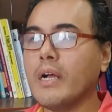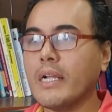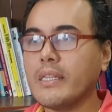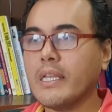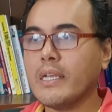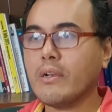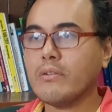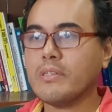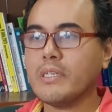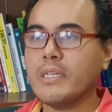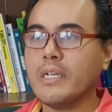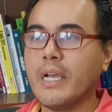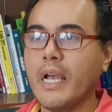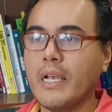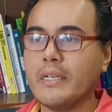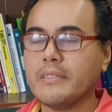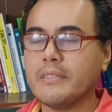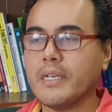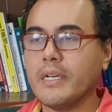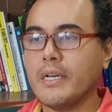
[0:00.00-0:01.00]
think considered
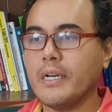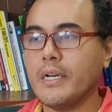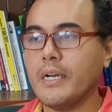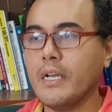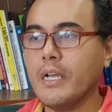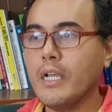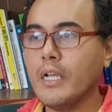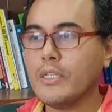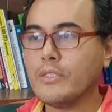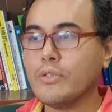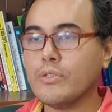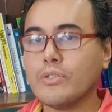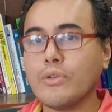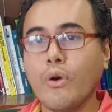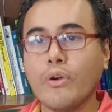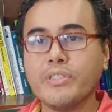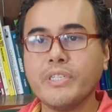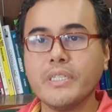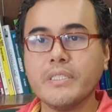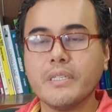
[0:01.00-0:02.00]
as just
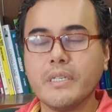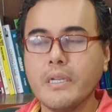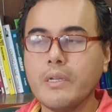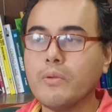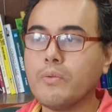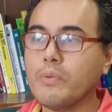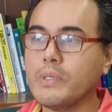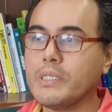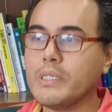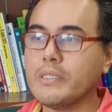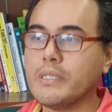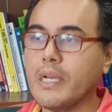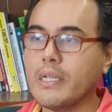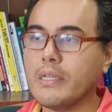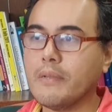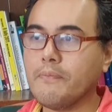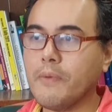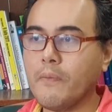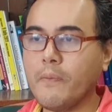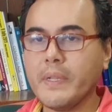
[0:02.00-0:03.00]
cogent, which is I
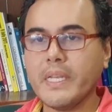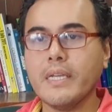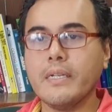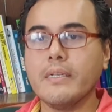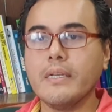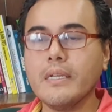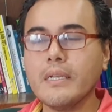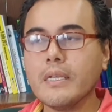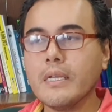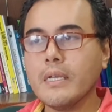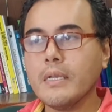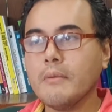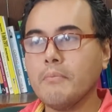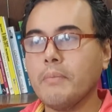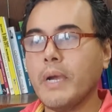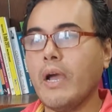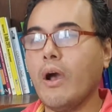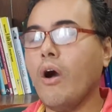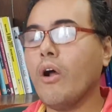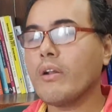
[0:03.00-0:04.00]
think forbidden
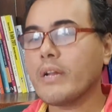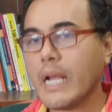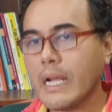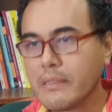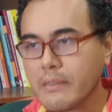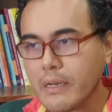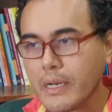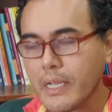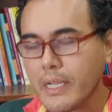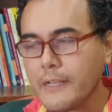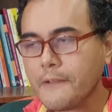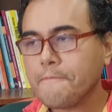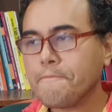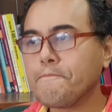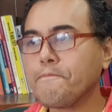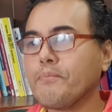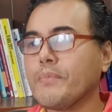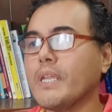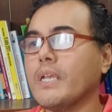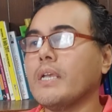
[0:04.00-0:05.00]
by all countries.
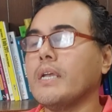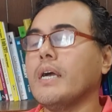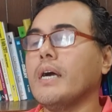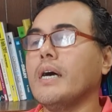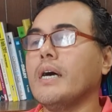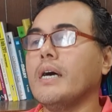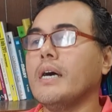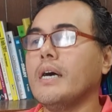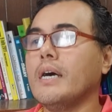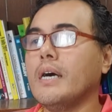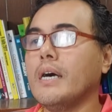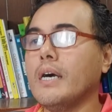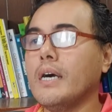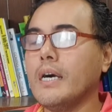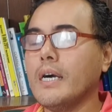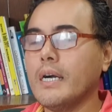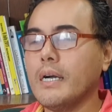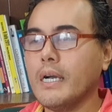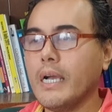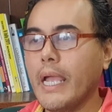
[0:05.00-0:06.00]

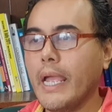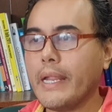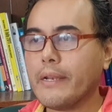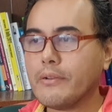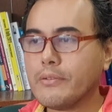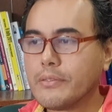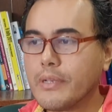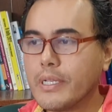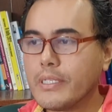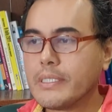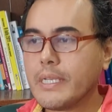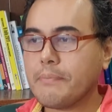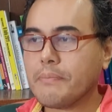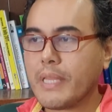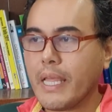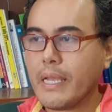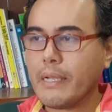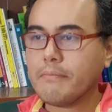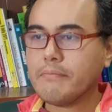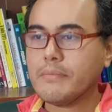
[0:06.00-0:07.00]
And also at the same
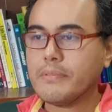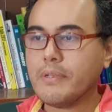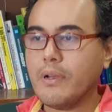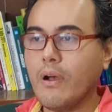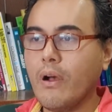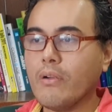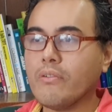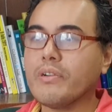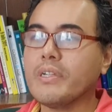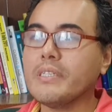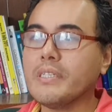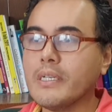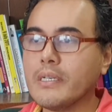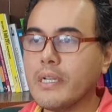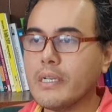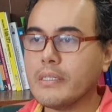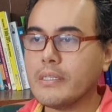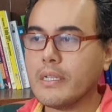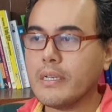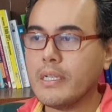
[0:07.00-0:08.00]
time, all region
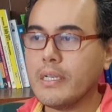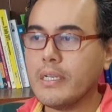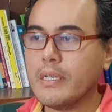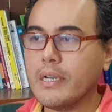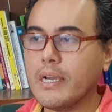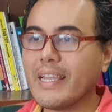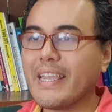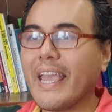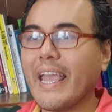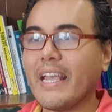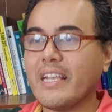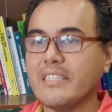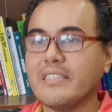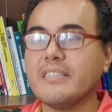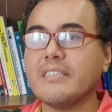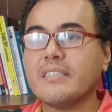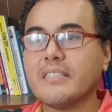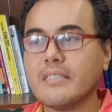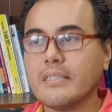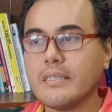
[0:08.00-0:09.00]
actually
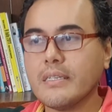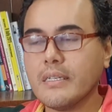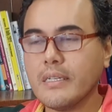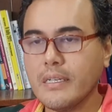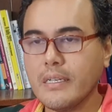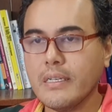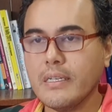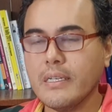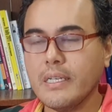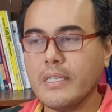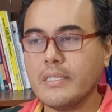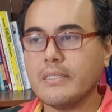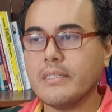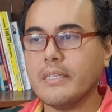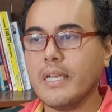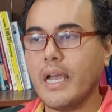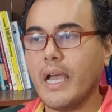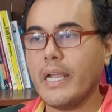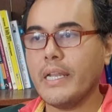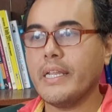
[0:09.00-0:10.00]
against this
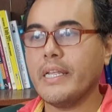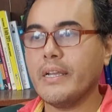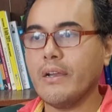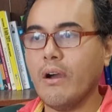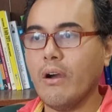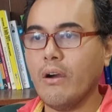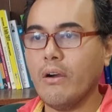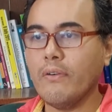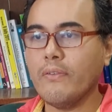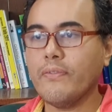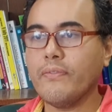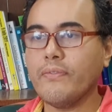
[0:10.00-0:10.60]
idea of